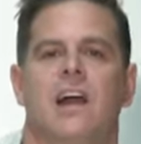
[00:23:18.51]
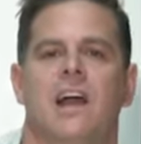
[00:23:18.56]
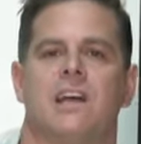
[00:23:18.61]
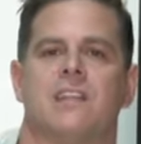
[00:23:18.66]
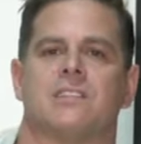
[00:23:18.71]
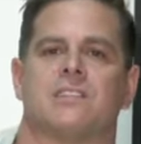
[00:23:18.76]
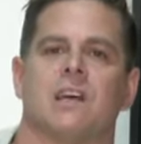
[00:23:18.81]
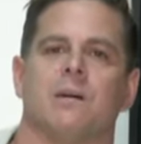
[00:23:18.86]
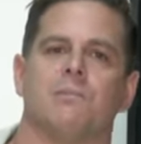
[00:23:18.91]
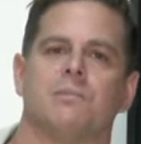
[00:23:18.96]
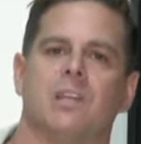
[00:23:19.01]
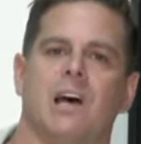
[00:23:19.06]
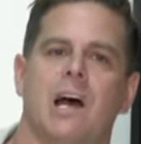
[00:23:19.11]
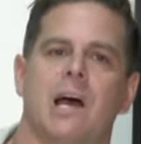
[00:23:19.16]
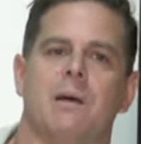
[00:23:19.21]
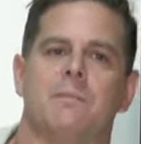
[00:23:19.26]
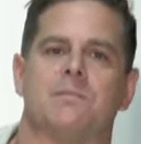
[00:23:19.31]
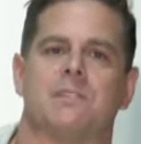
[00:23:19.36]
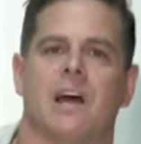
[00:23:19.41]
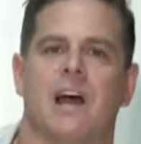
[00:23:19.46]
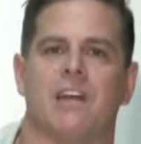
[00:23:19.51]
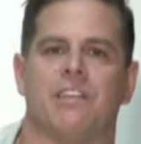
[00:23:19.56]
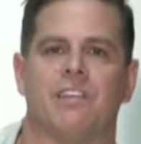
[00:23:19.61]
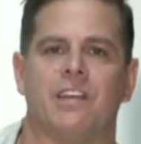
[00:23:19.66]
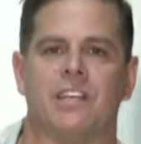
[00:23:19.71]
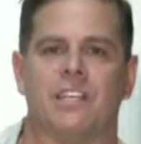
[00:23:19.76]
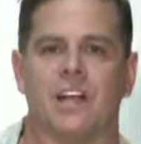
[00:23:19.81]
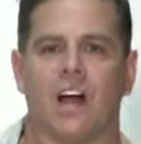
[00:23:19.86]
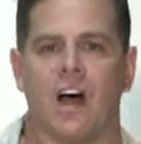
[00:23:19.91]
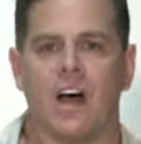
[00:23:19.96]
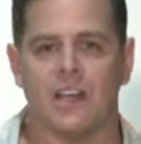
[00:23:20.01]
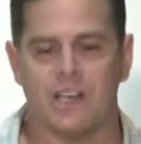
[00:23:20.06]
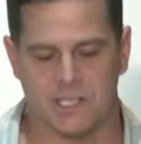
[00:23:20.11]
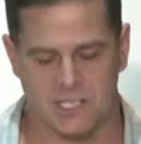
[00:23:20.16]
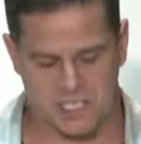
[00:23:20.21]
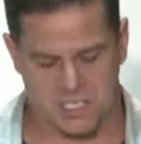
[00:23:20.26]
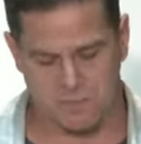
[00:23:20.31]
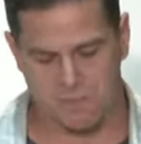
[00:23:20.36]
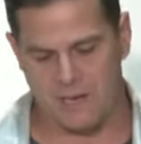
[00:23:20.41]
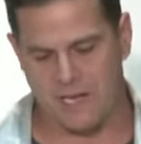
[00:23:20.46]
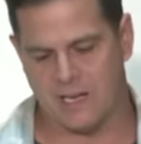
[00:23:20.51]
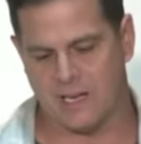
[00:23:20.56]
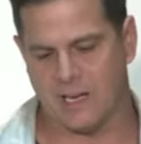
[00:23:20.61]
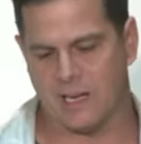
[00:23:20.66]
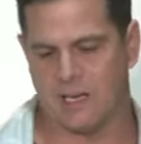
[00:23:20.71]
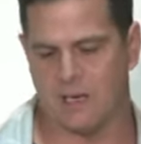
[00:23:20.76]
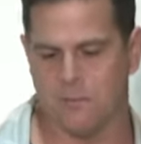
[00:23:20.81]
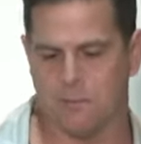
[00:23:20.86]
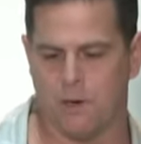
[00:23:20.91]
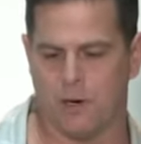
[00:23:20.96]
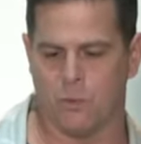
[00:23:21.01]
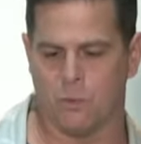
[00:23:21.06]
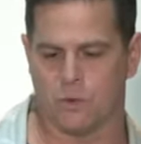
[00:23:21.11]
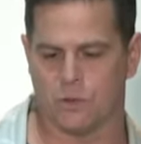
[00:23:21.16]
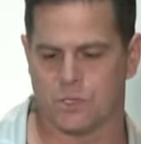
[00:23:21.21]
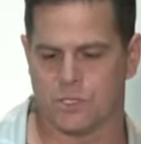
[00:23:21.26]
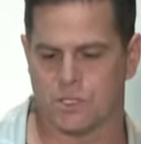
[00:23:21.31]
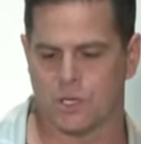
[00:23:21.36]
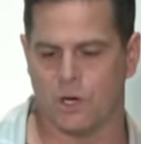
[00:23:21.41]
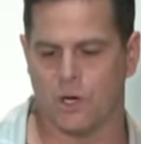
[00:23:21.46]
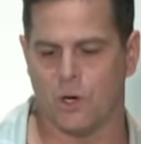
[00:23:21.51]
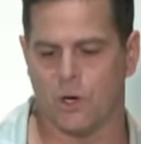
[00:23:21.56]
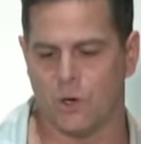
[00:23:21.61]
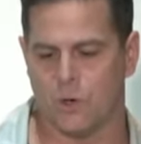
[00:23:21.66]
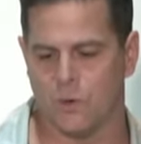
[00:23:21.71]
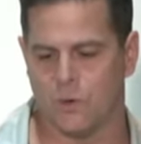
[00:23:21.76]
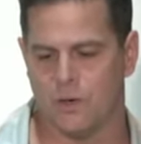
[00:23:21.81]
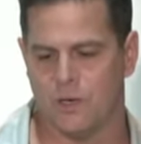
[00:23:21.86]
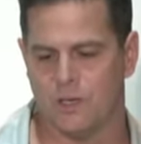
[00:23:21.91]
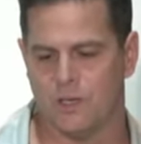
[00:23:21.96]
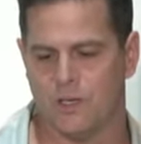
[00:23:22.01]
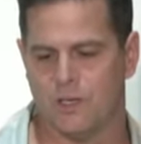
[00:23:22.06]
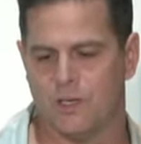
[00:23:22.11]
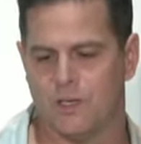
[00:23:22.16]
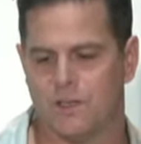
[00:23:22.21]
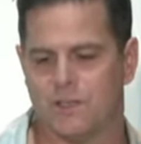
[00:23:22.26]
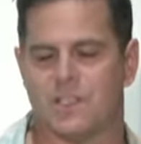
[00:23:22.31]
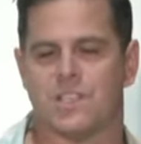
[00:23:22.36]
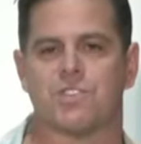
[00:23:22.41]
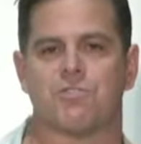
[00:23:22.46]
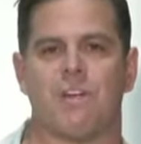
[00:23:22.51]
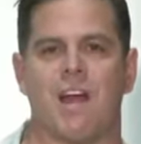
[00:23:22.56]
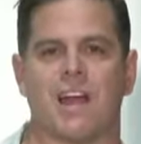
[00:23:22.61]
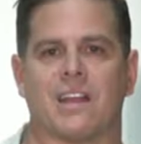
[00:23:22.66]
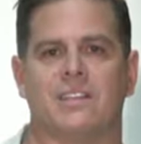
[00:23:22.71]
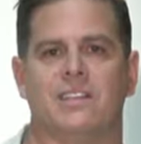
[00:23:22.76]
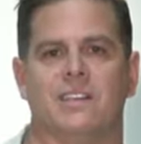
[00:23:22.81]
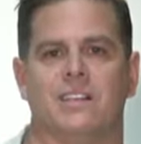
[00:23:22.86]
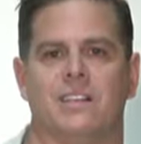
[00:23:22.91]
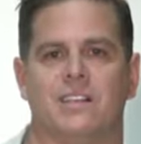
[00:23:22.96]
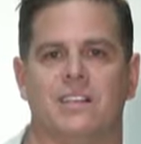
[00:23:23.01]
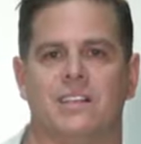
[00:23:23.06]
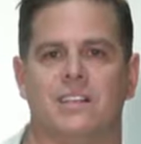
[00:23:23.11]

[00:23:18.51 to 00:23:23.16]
And sometimes I think God is speaking, but we're so distracted,